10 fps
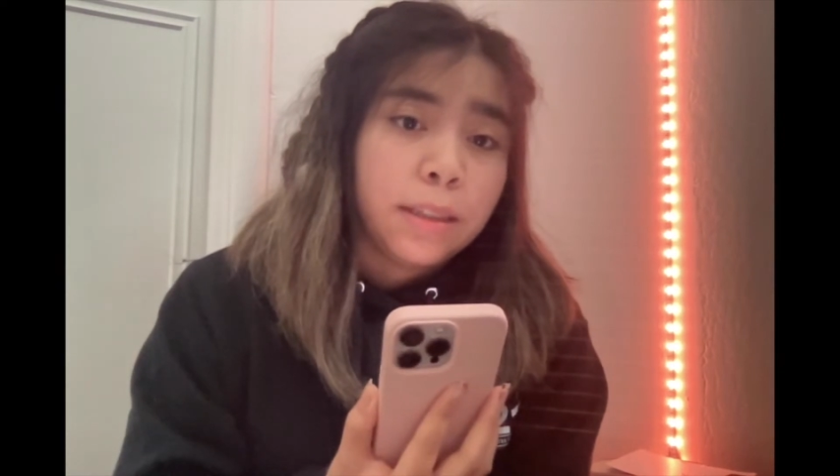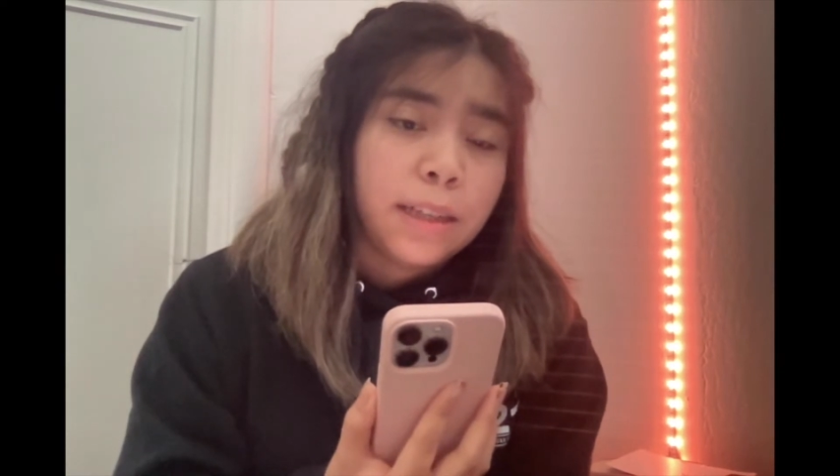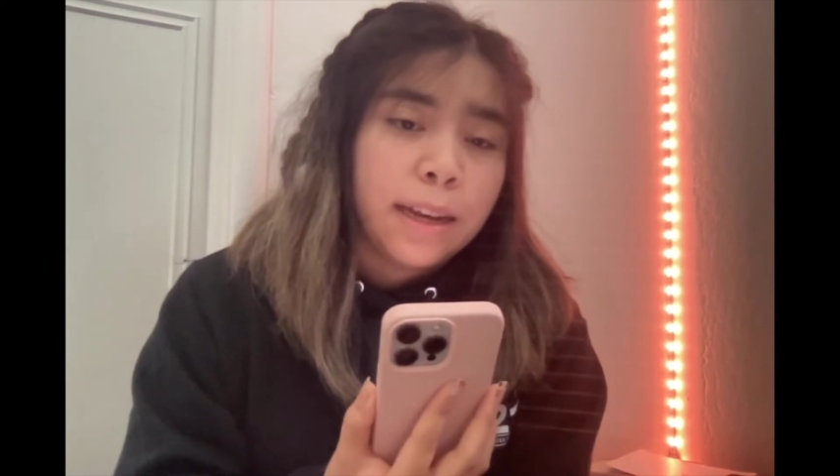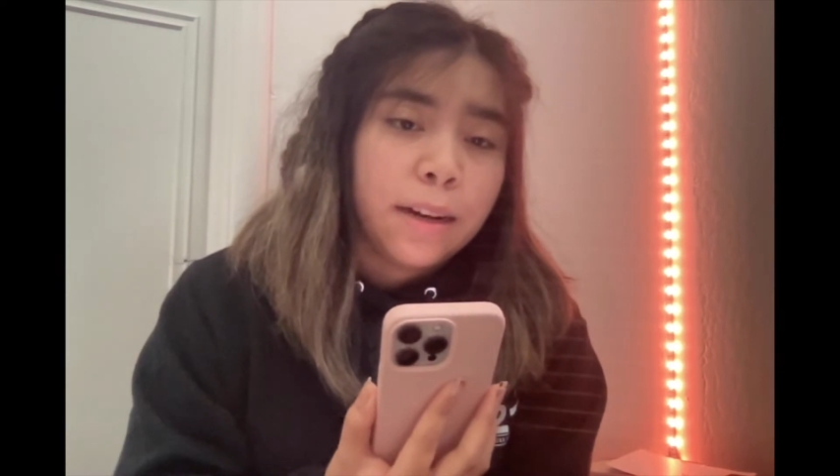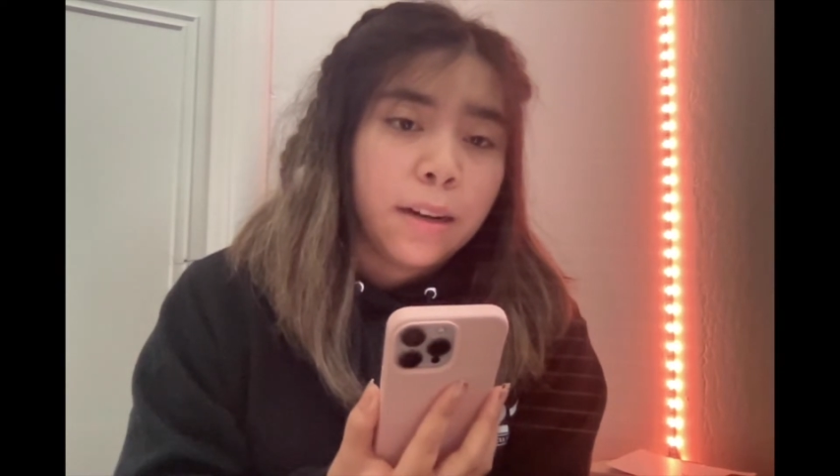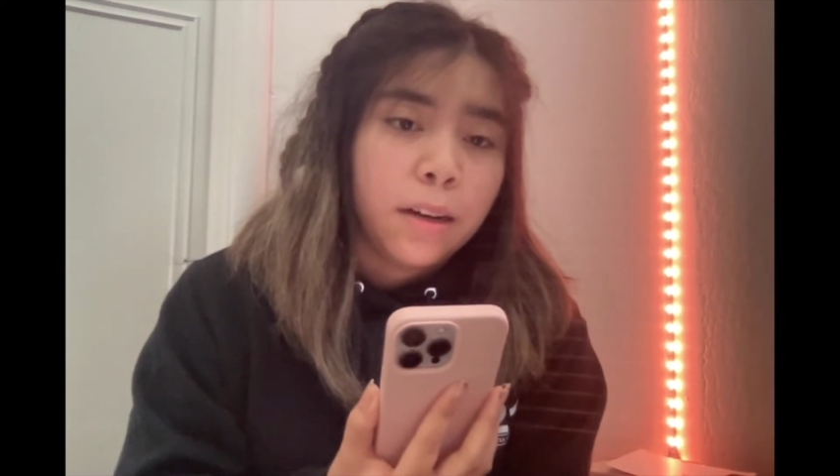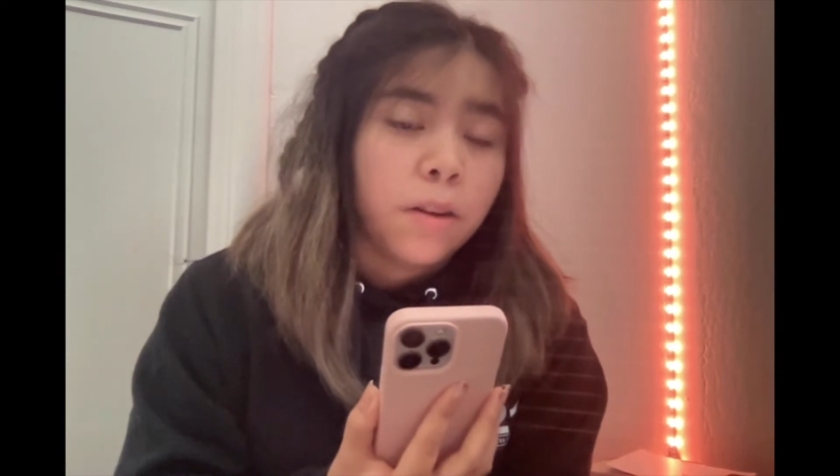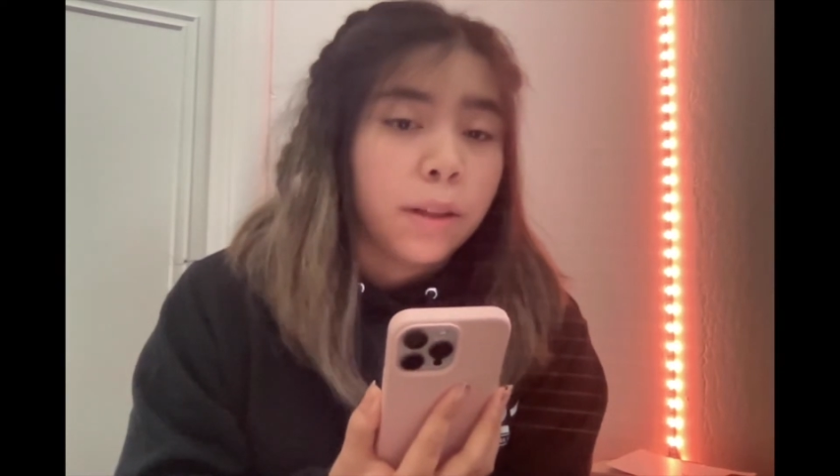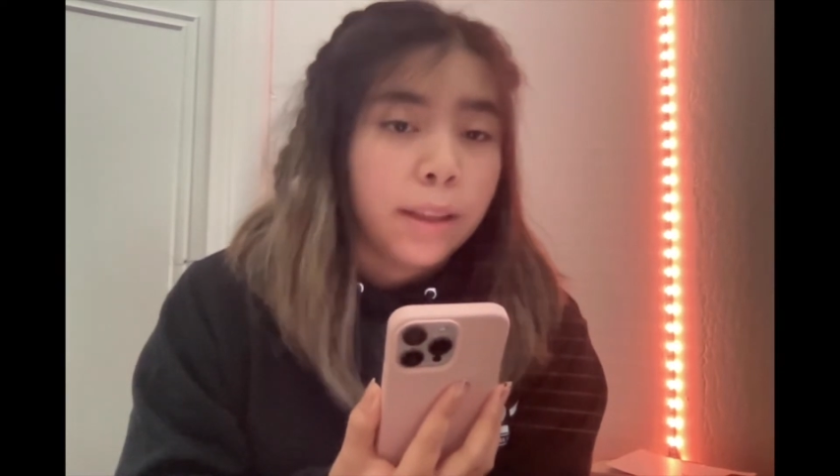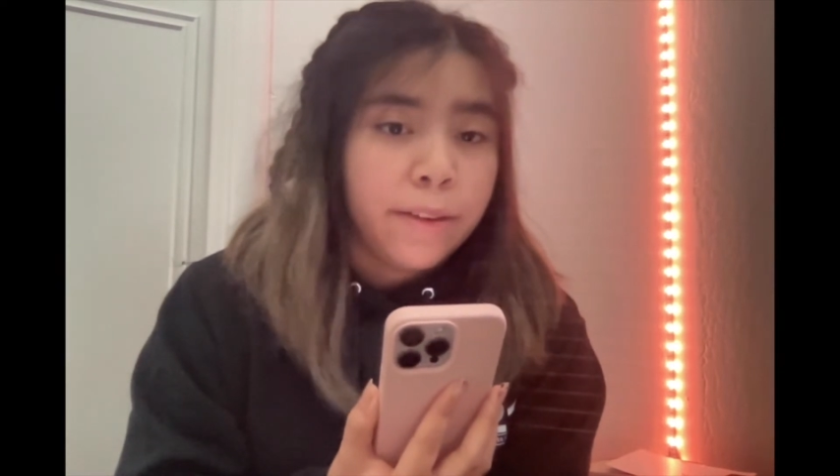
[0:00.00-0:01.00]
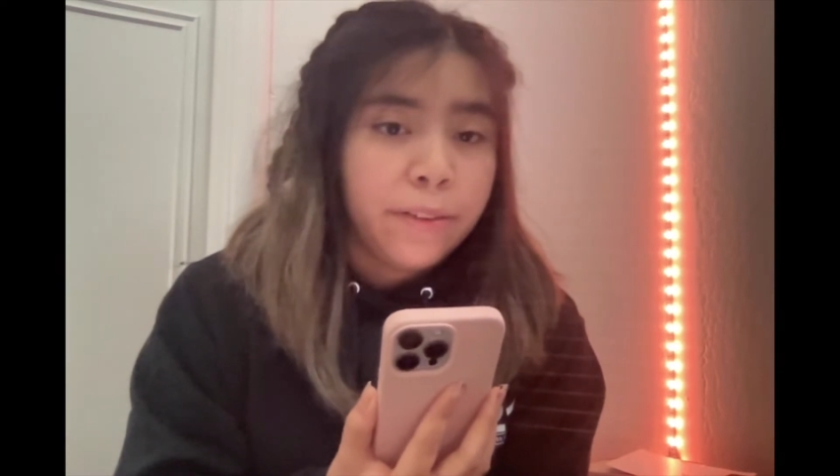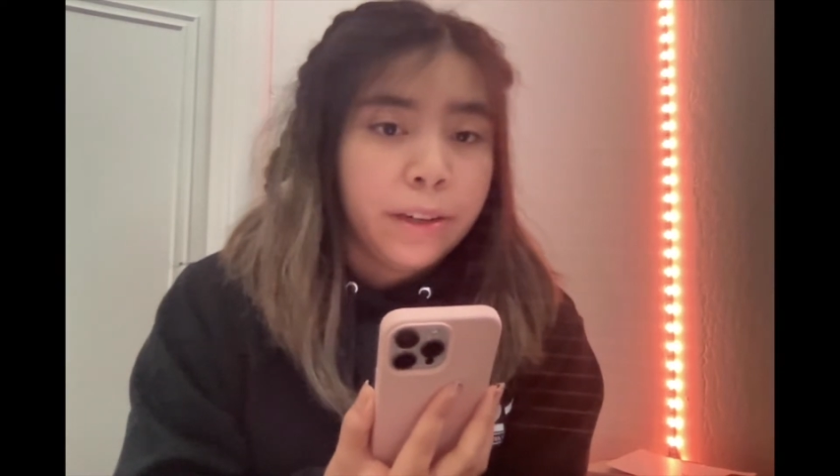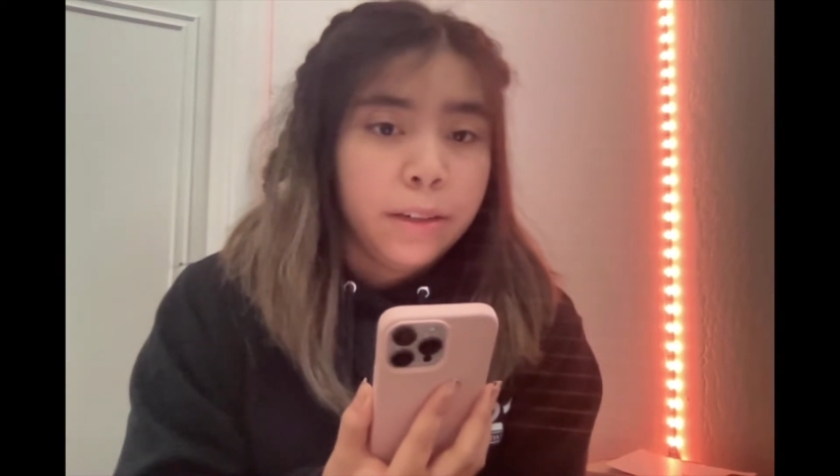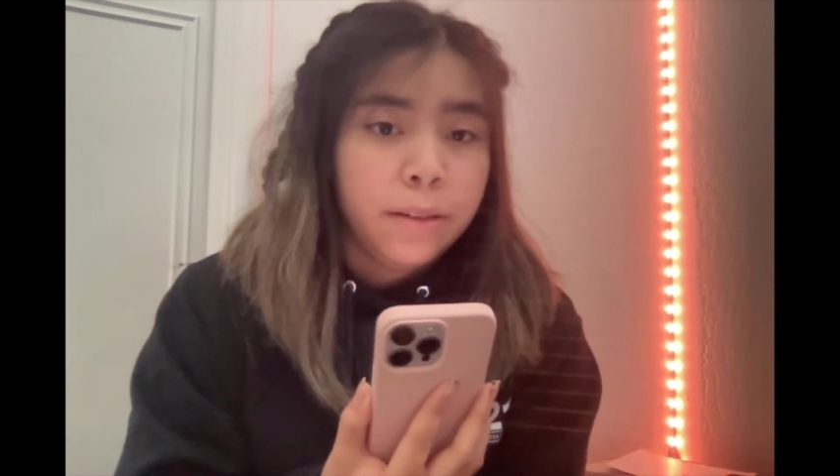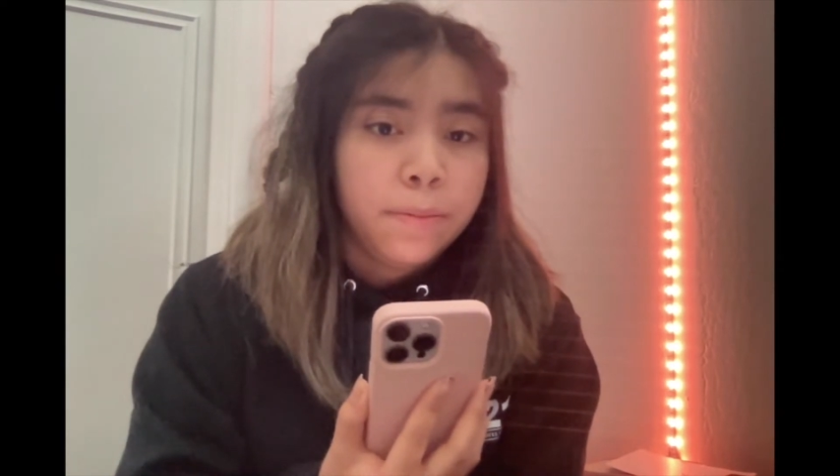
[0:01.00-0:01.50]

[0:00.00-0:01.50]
10, no, 11.